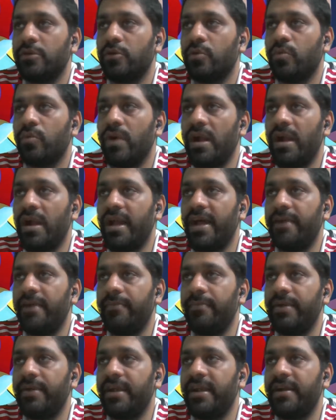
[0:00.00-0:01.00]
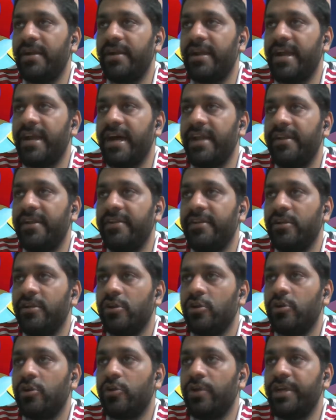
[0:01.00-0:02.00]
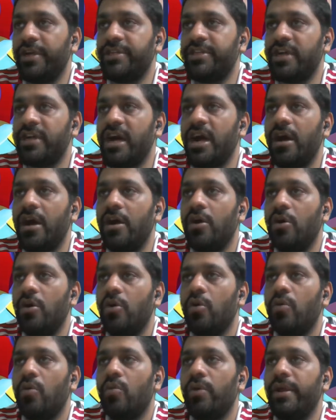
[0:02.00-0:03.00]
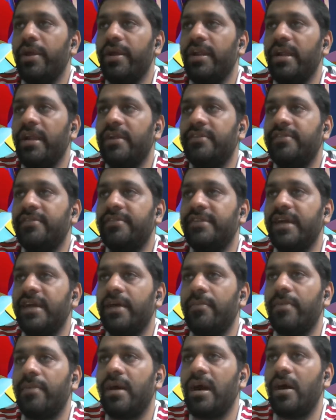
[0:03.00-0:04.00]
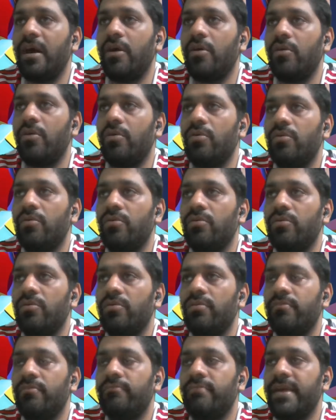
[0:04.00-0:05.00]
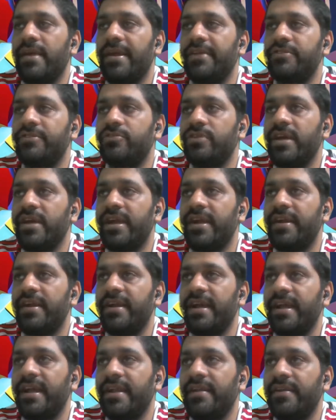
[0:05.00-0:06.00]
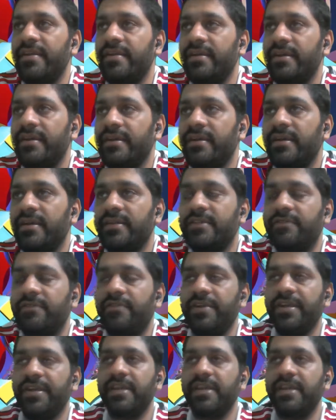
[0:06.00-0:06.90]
Well done. Brilliantly done. Croatia. England somehow managed to get in, and it's a free